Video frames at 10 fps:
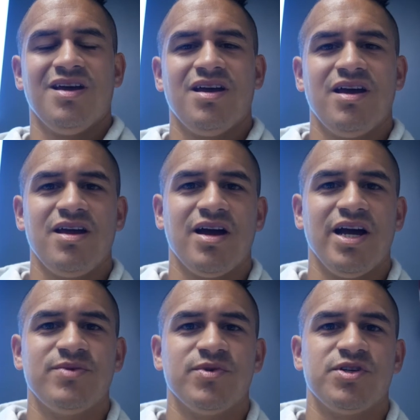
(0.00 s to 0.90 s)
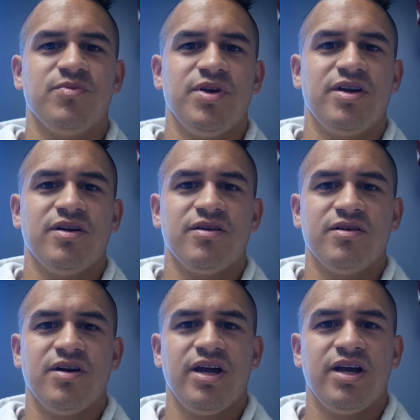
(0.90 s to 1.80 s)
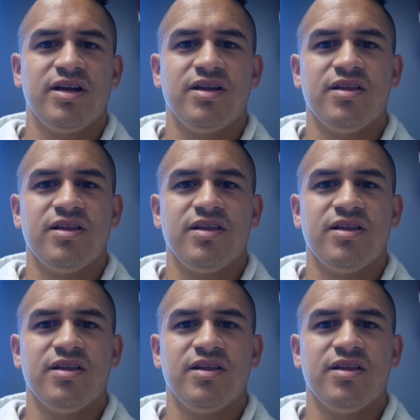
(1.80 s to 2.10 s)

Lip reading: Hey guys, Mr. B here, and